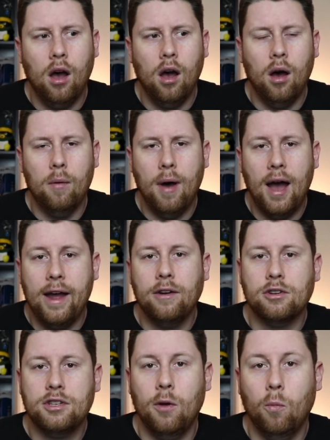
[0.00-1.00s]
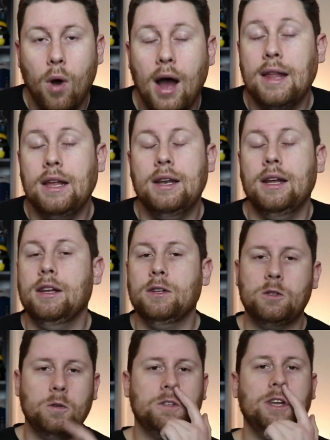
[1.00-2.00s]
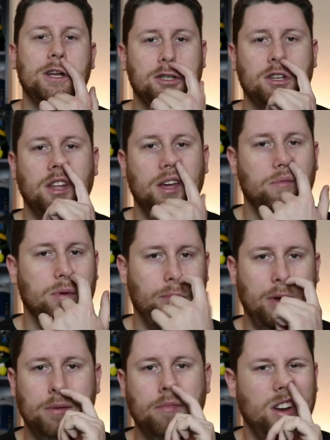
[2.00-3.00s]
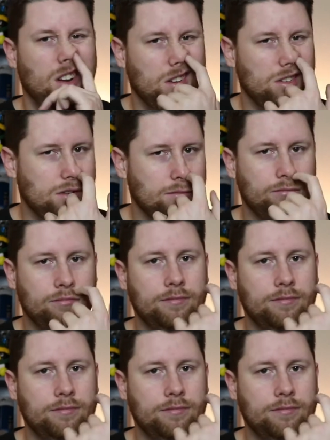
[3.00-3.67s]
I understand why they did it. So essentially, I'm gonna pick my nose,